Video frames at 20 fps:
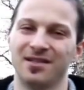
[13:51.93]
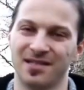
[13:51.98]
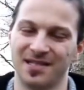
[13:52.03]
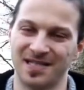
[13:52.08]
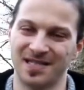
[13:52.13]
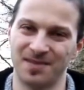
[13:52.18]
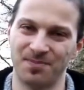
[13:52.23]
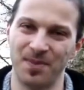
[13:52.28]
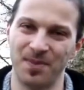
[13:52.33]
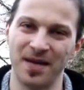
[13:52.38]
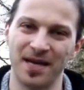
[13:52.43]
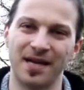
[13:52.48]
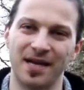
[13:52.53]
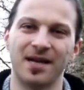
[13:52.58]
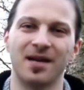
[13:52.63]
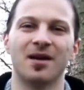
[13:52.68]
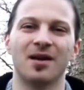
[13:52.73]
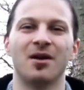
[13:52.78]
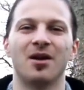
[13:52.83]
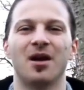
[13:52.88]
speak
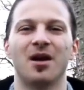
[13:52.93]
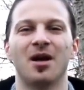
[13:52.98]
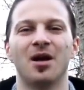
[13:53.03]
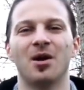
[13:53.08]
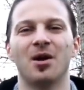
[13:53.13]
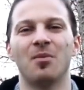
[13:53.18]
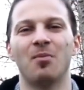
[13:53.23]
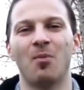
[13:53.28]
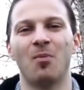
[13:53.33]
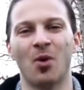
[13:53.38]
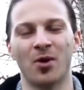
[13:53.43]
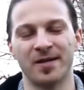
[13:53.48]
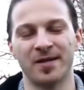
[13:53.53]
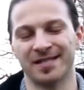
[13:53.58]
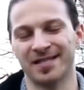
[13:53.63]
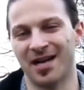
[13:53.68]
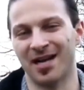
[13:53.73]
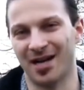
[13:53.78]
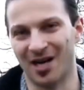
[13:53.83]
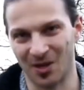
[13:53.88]
modern
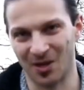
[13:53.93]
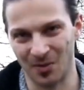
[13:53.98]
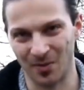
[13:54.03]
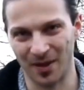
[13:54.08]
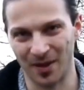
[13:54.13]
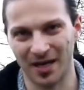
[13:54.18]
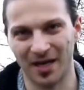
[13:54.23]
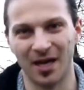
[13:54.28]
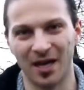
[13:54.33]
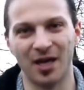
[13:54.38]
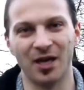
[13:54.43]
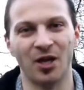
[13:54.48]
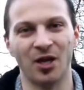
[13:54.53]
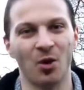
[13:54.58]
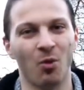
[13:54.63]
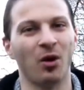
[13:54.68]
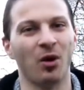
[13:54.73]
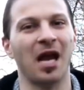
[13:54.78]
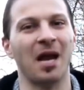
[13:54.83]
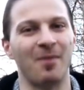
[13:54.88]
standard Arabic,
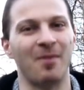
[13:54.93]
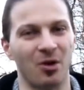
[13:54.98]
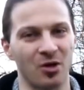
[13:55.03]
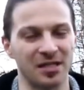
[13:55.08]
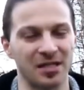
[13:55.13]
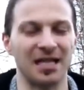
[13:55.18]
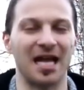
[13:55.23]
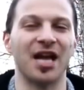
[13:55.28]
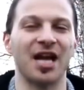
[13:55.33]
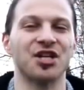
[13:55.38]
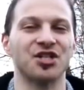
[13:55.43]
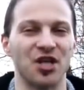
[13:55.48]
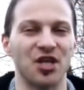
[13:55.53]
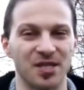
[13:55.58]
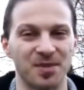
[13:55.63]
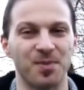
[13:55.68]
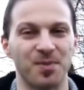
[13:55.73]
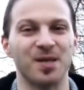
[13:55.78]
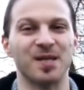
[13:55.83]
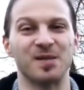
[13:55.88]
you will come across like
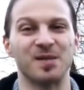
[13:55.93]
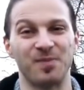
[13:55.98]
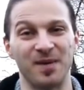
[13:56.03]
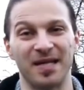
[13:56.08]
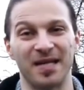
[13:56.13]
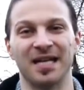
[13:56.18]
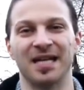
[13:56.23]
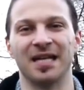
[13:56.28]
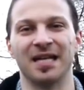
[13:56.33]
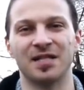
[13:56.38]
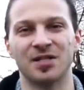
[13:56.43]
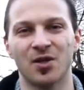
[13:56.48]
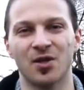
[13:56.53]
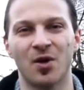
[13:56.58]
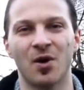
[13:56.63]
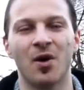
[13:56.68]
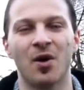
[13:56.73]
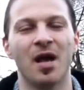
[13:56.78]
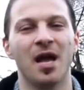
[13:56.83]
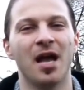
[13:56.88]
Shakespeare speaking.
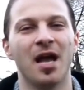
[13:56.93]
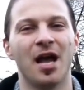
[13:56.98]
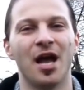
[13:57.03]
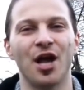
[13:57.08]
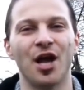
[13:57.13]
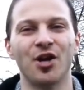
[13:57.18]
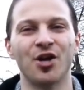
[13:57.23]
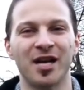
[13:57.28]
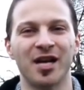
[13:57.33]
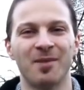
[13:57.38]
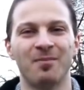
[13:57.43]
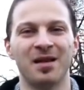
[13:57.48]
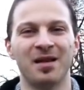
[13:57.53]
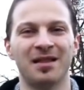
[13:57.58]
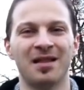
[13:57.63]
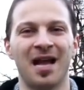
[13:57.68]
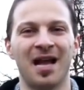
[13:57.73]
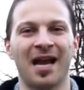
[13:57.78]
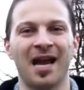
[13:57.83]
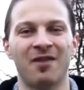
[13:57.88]
So you're gonna build
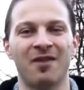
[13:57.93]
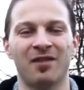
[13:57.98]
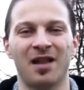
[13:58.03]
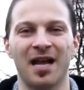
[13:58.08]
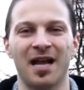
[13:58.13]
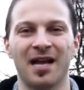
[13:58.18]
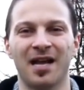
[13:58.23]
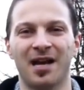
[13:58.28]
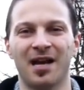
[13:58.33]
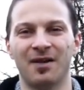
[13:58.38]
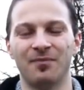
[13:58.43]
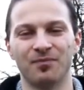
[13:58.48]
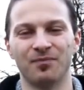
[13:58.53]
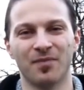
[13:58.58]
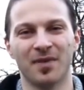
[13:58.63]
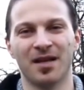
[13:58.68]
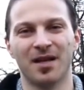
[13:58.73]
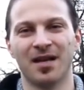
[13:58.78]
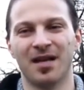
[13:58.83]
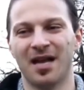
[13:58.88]
like kind of
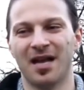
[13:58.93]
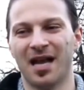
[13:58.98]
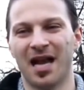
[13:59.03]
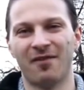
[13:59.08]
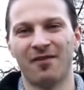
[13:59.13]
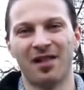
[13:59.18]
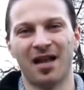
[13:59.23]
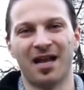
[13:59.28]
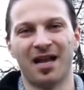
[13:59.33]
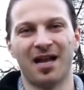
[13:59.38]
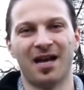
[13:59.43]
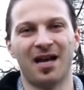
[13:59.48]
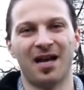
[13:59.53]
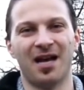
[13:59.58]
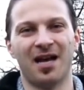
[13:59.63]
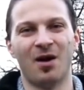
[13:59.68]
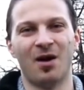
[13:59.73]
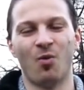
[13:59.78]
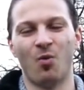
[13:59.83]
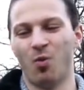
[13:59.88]
like
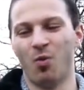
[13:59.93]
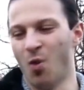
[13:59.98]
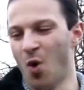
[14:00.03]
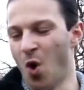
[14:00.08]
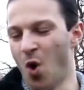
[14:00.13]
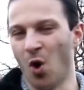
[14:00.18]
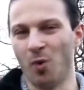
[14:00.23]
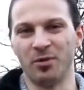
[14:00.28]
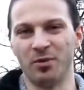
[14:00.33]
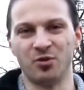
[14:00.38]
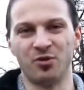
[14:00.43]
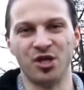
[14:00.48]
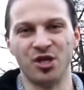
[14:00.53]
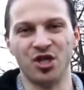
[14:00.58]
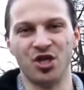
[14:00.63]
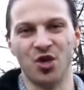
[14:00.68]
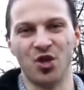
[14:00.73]
a wall between